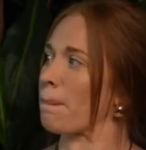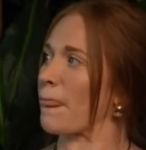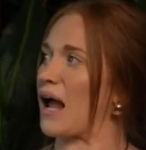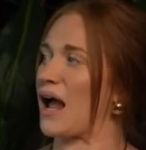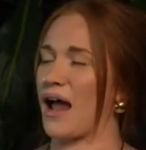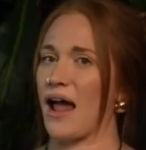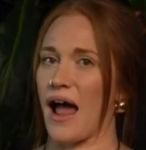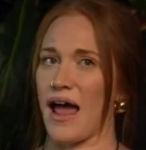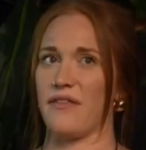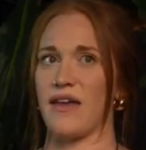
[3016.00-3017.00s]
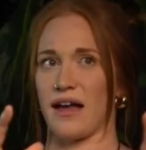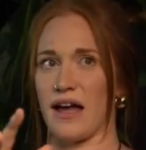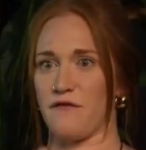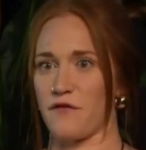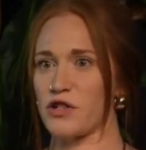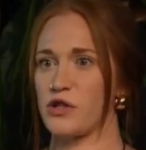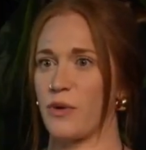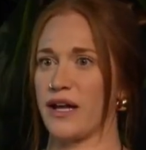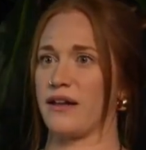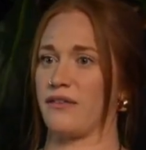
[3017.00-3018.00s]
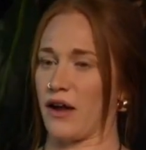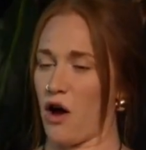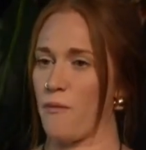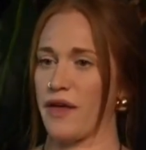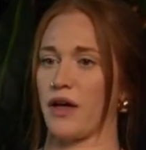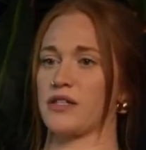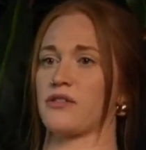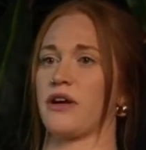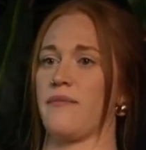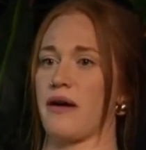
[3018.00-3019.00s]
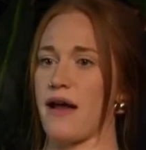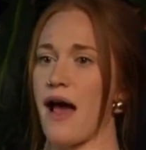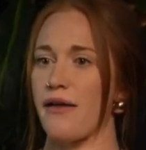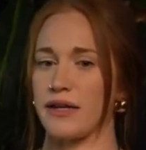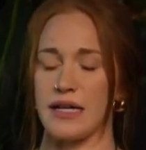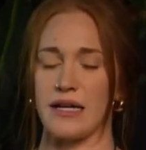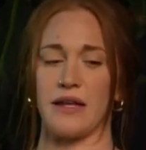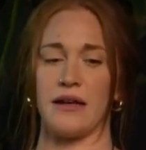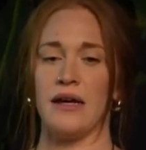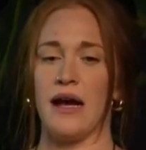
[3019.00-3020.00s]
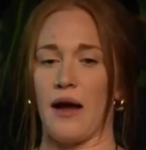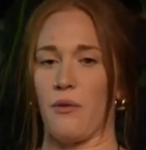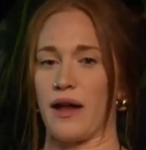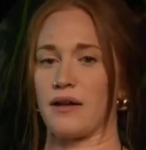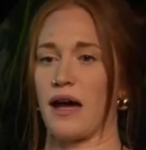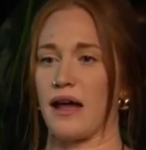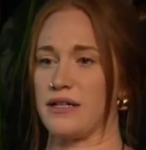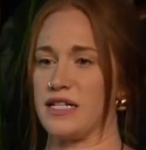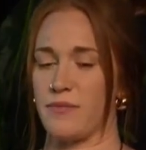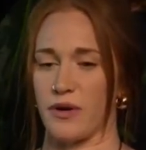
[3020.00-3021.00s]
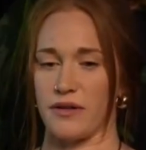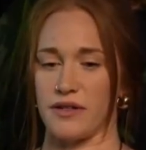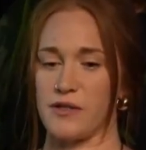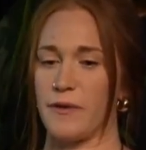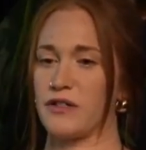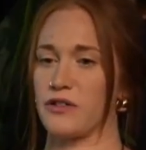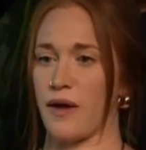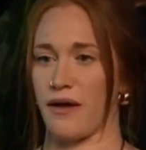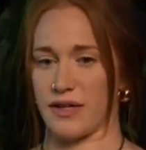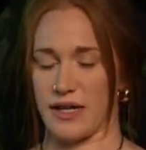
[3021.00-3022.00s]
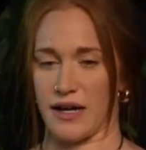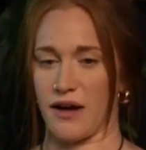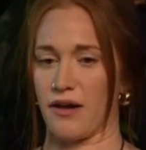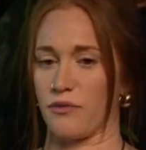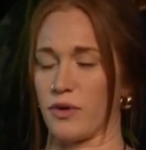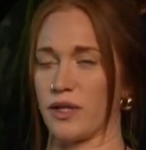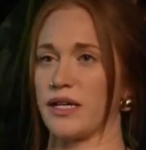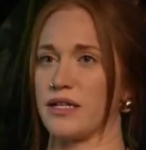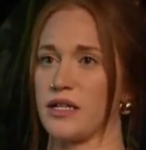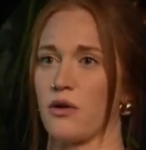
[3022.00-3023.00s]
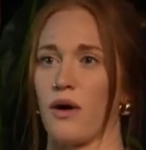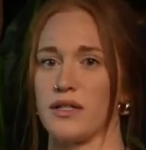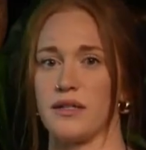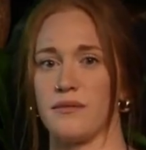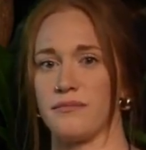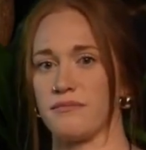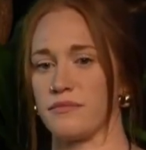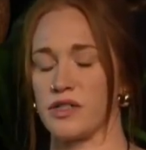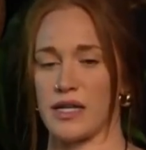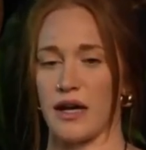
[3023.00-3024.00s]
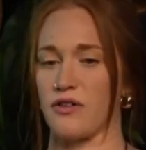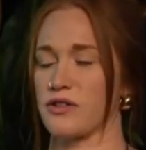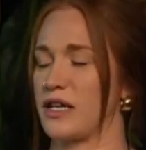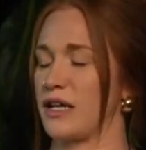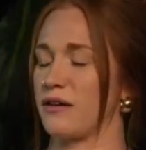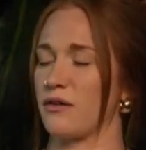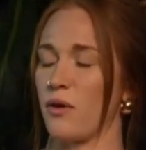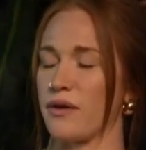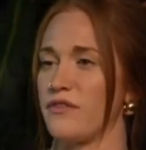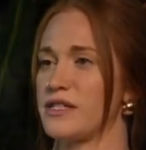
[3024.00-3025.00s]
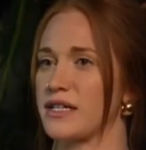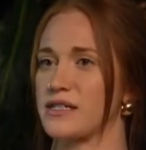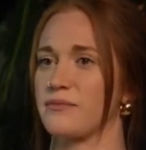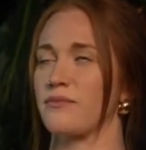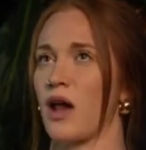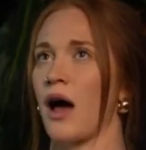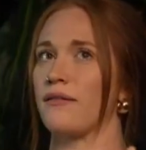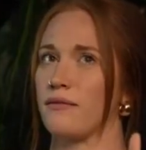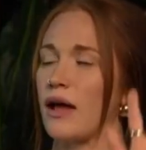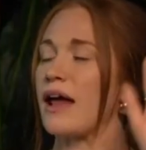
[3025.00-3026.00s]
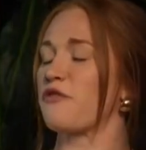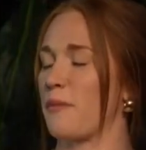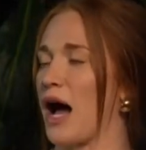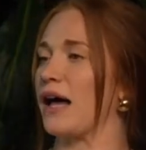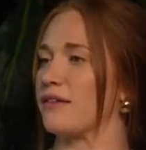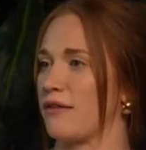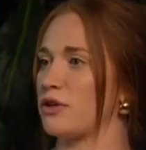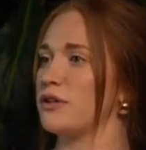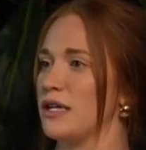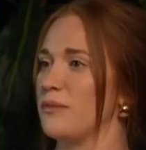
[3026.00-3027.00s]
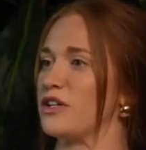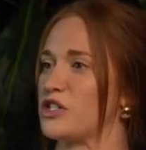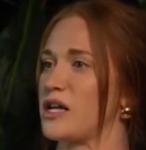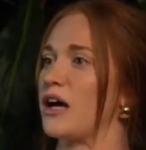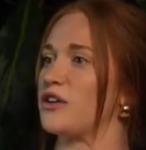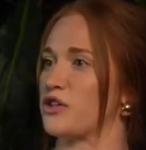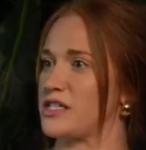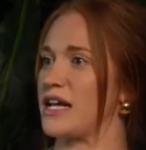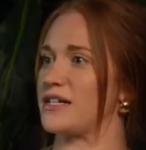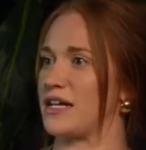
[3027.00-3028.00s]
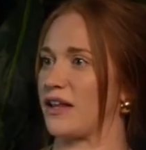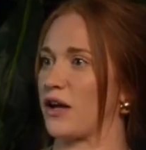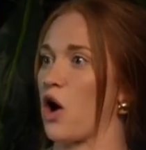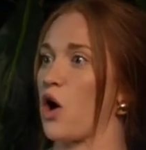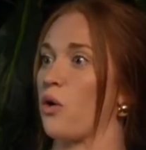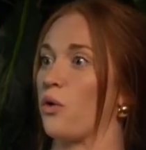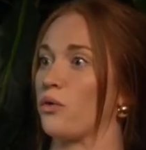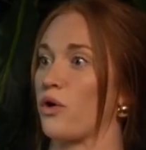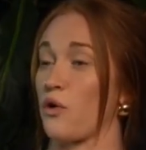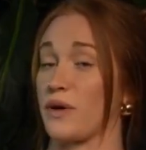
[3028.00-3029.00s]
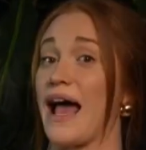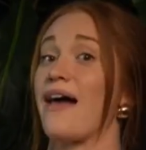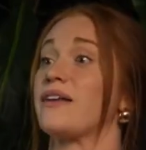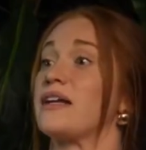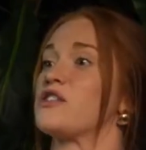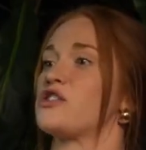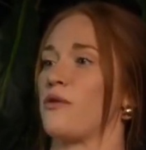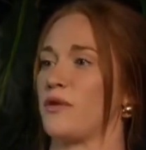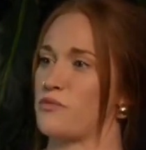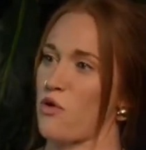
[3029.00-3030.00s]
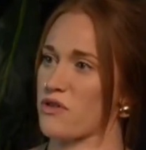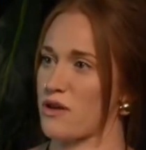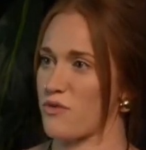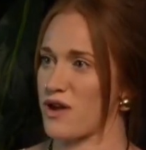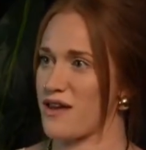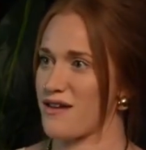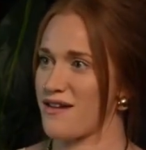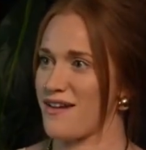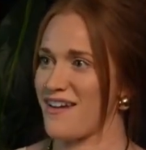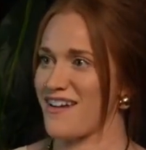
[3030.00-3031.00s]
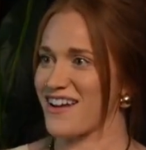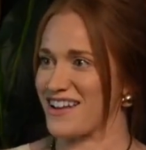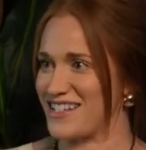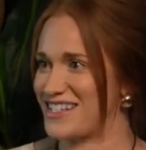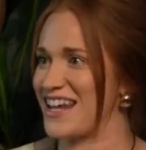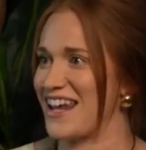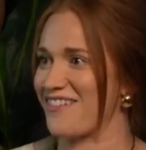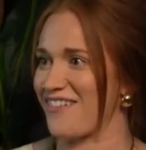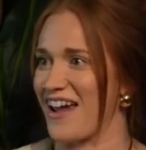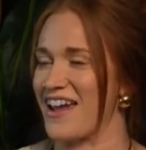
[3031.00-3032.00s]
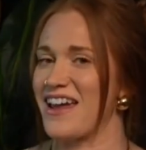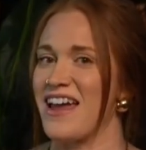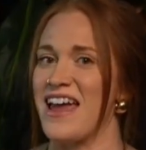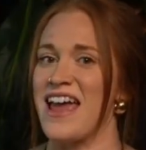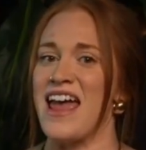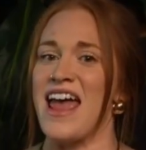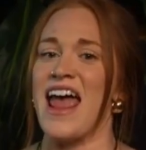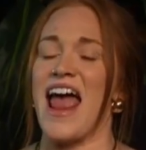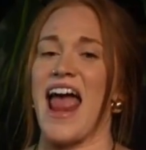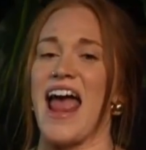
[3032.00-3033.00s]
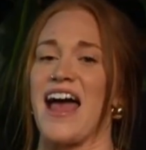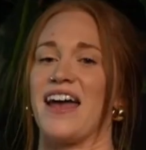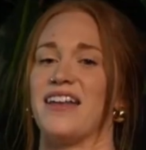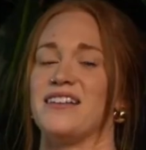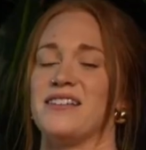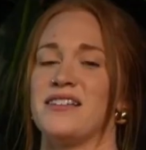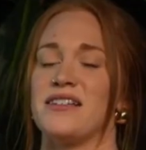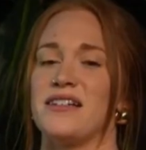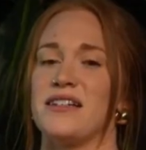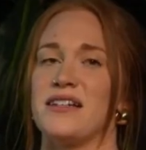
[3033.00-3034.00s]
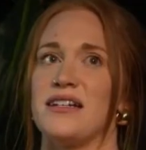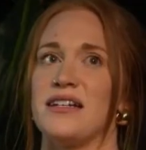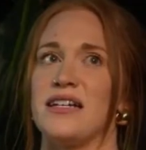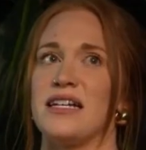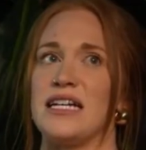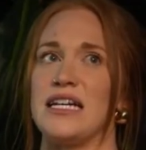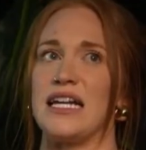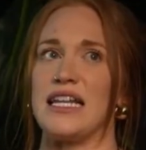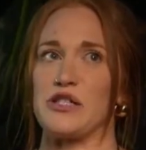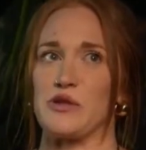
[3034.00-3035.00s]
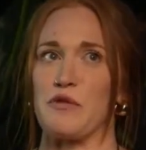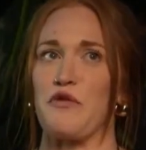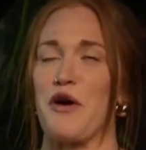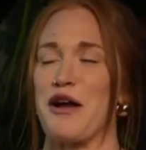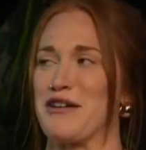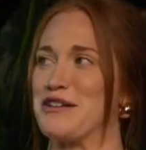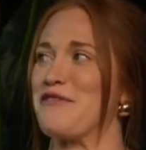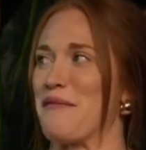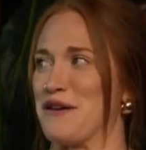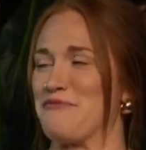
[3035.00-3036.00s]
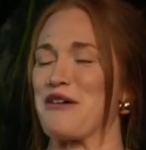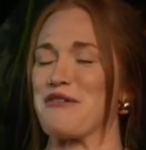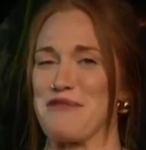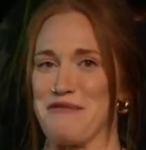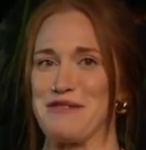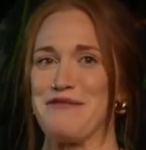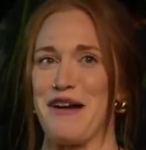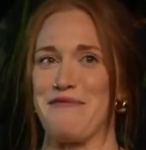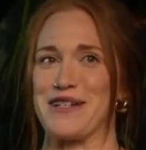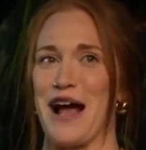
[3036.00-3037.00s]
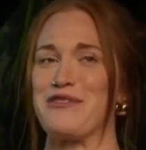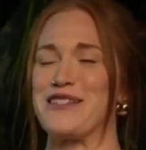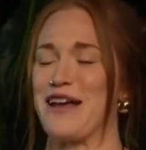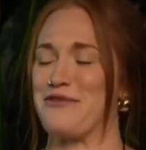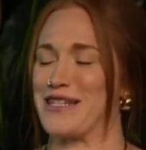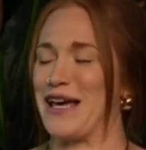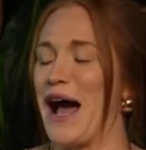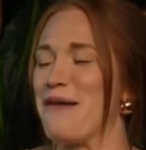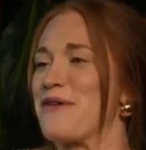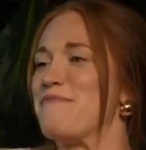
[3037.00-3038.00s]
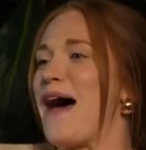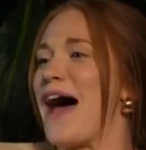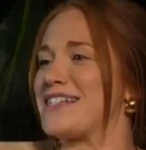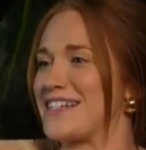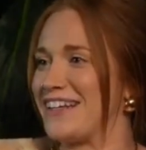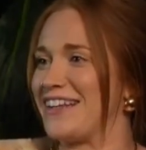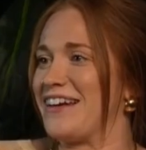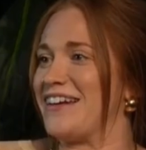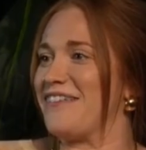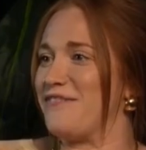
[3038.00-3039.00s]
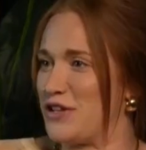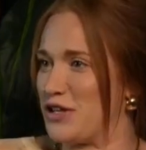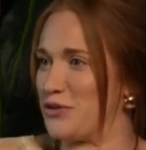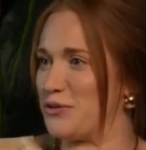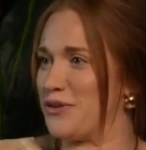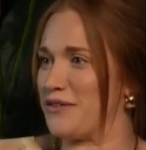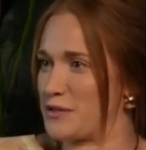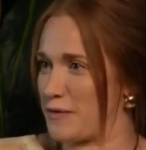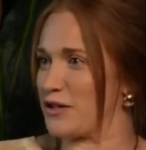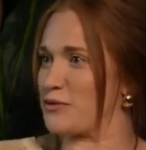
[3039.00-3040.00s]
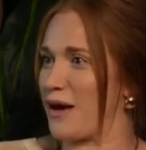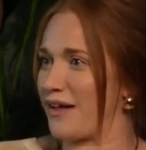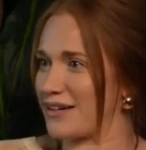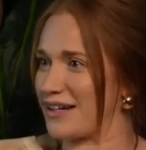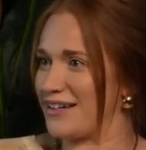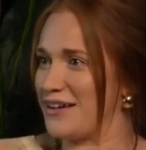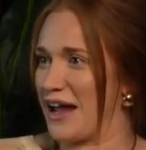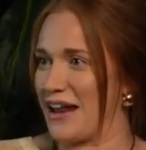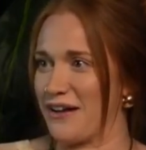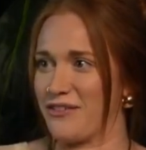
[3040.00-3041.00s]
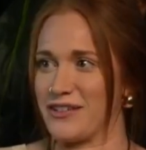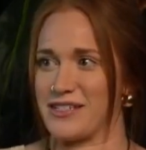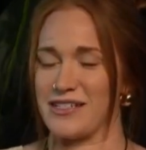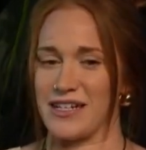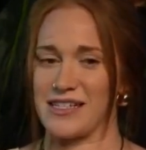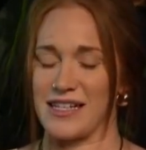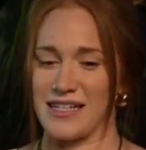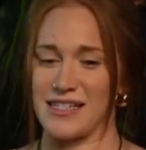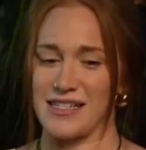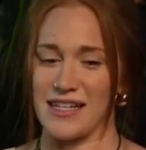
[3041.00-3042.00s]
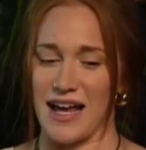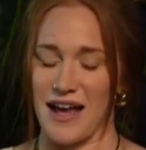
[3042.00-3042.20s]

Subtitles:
I had that kind of first awakening, like, oh, my thoughts create my reality. And then I went kind of deeper into spirituality. I got really into quantum, just like understanding quantum physics, not from a high level, but just understanding like, oh, our reality is so much more than we can see, right? And this is before I got into feminine work, but it was very much, I would say it was the hyper masculine view of spirituality. And it was just this,